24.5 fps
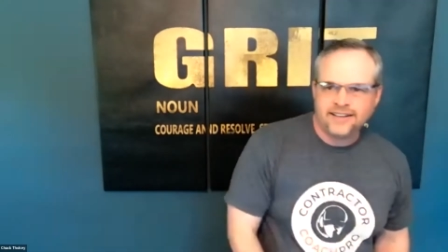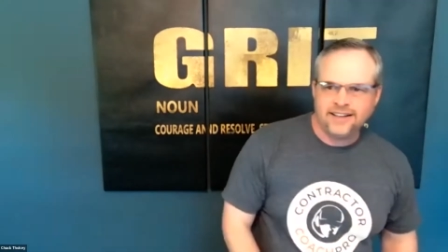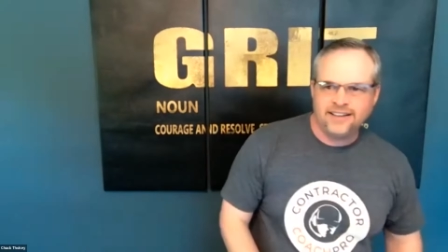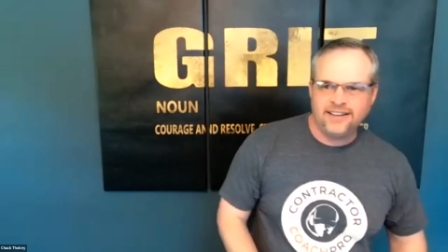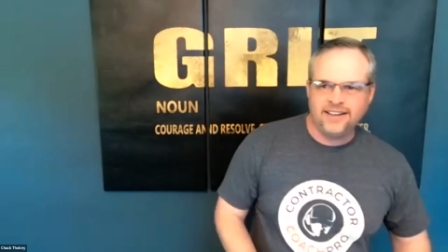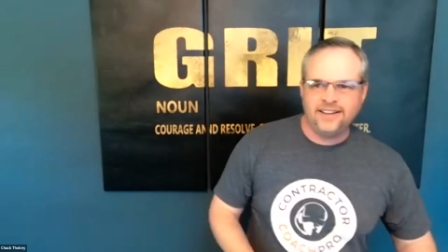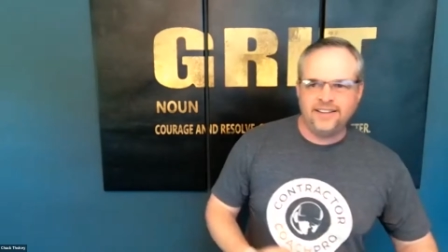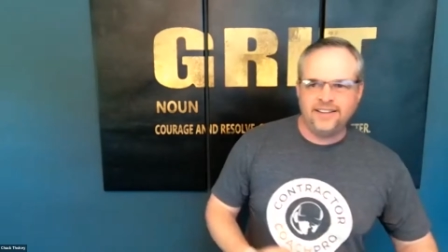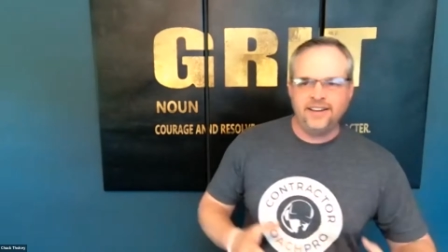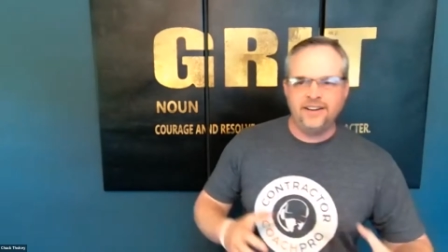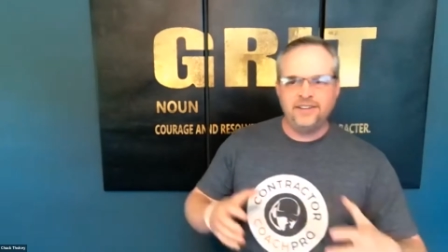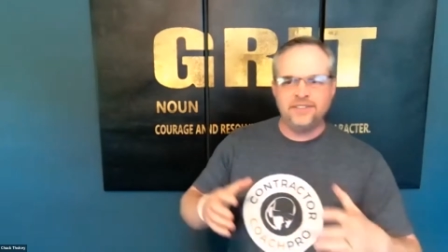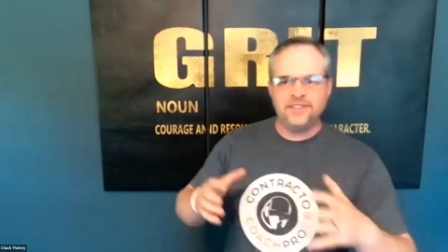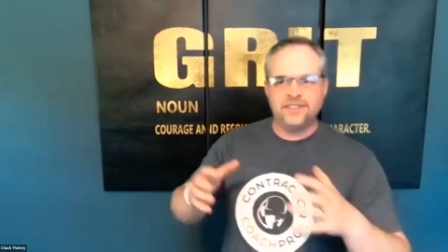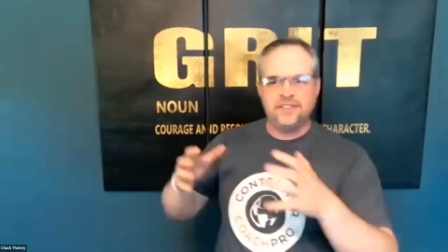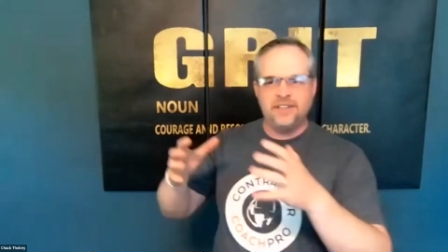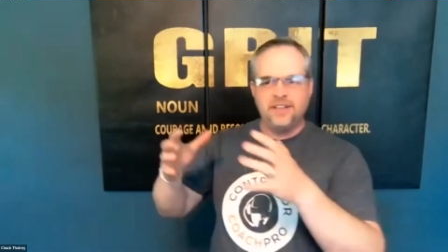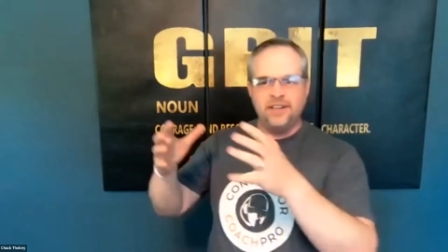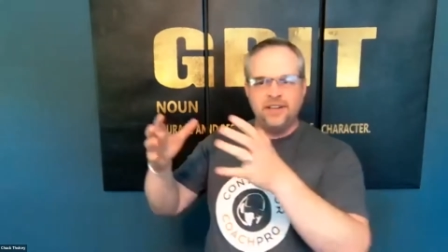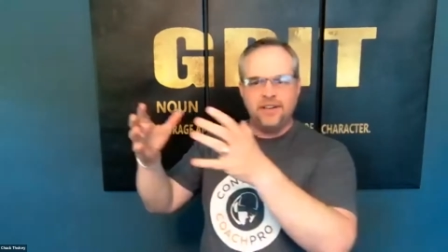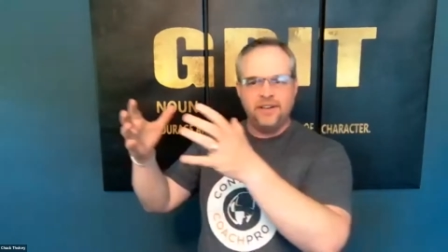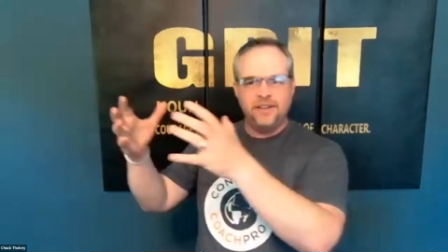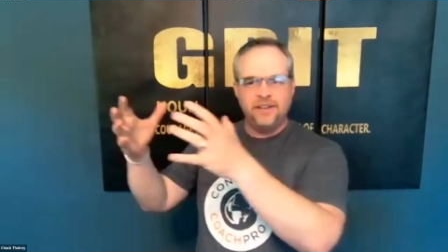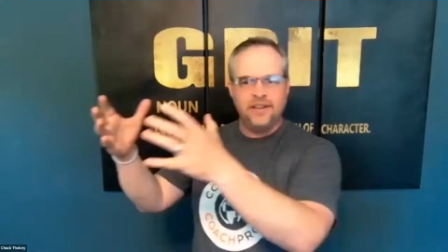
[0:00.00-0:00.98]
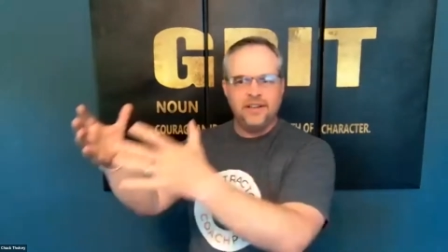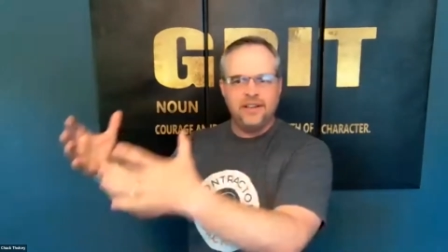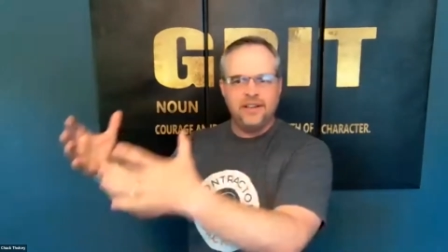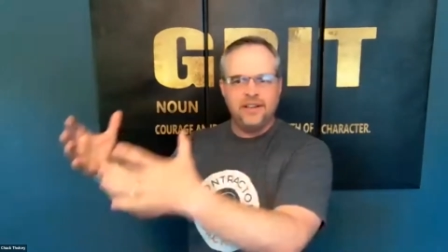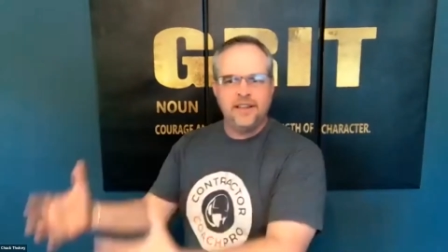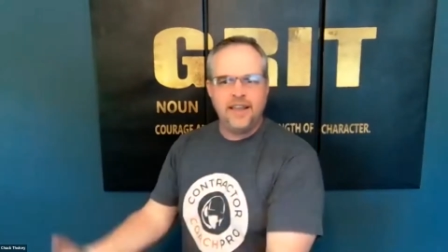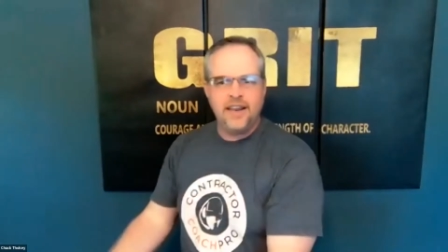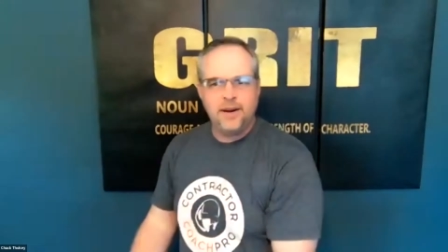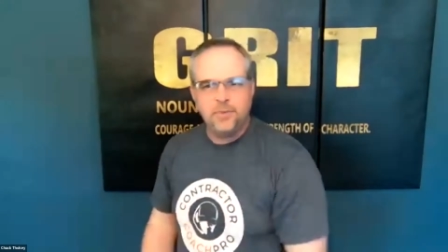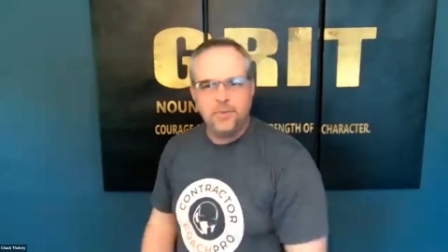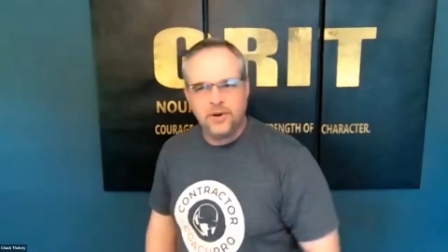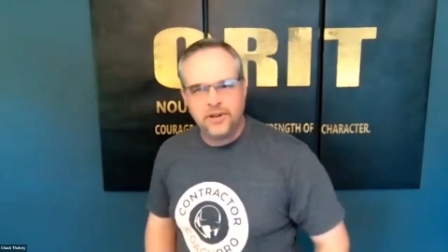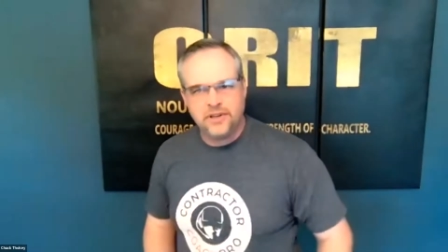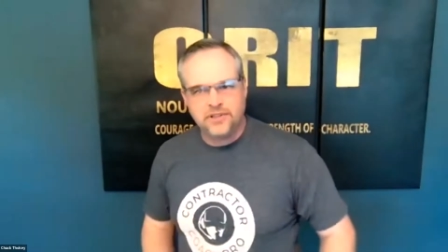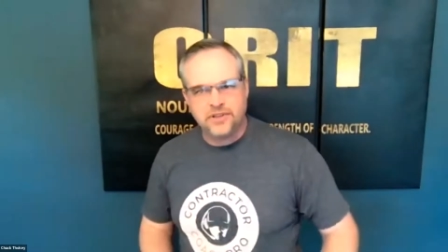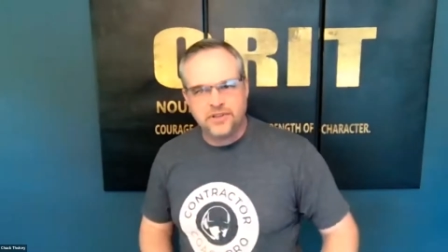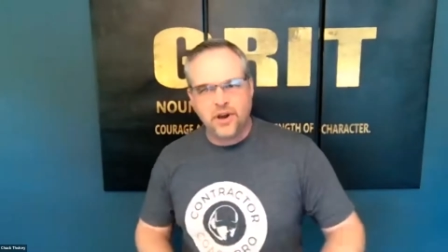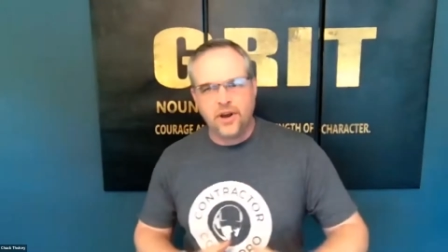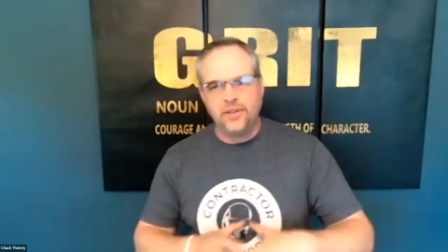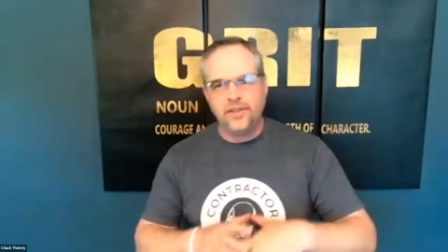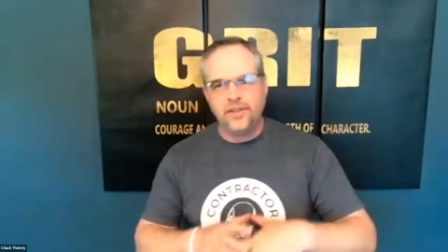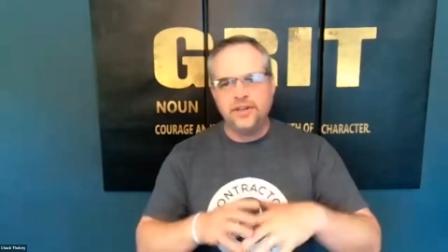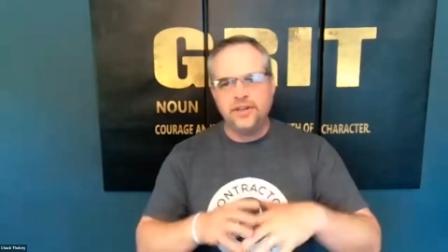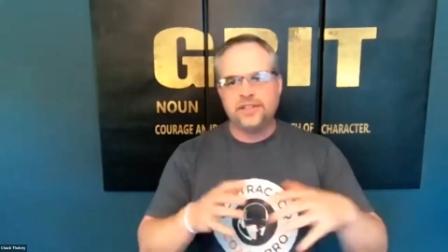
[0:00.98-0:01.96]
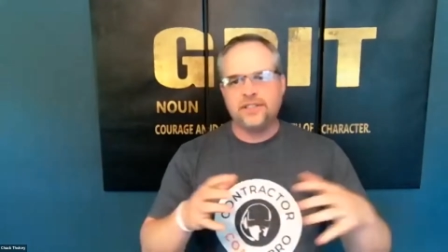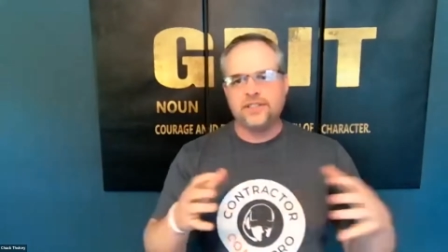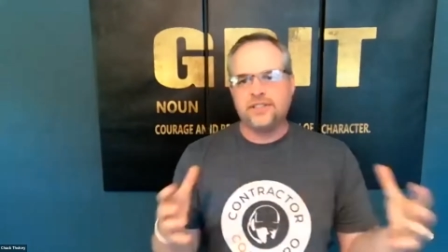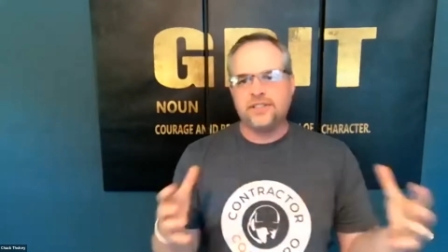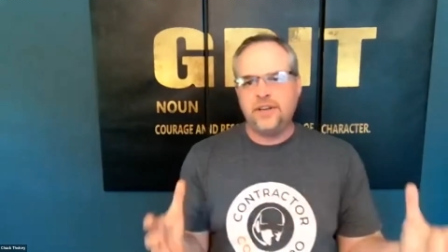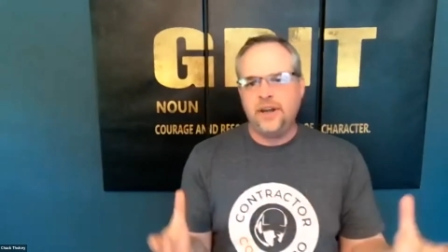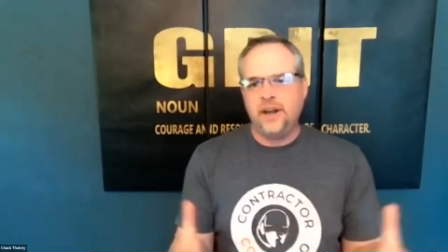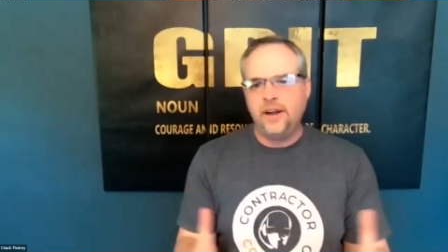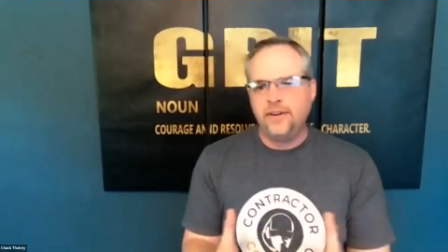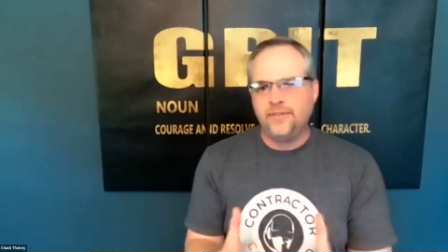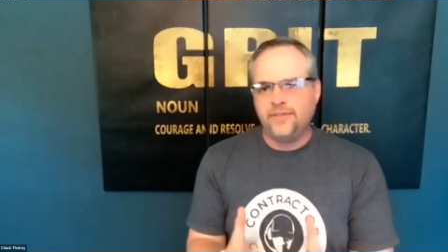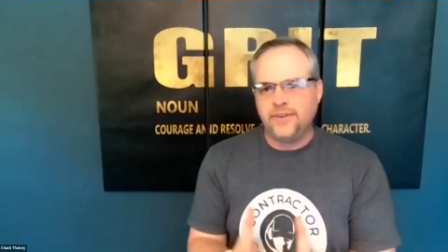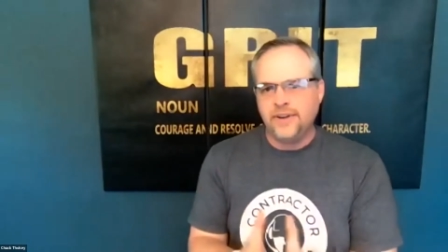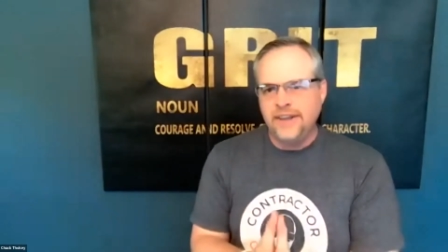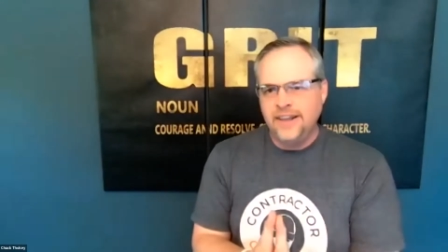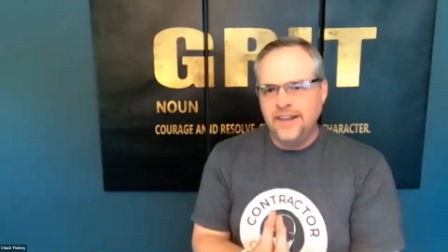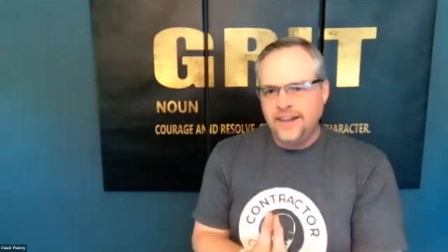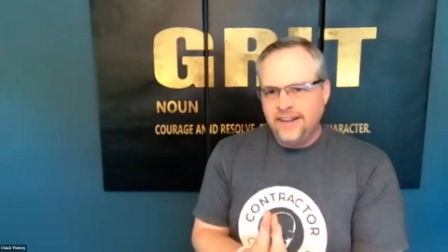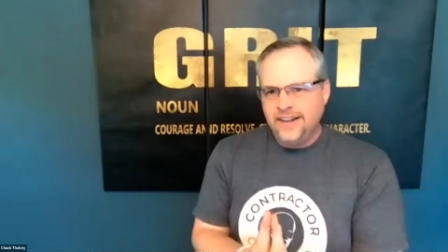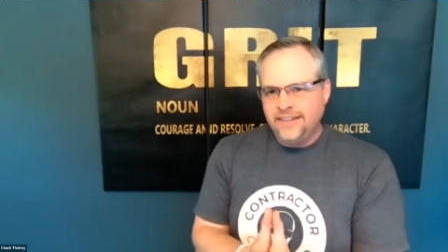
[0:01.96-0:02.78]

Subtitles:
and then there's the labor, there's all this stuff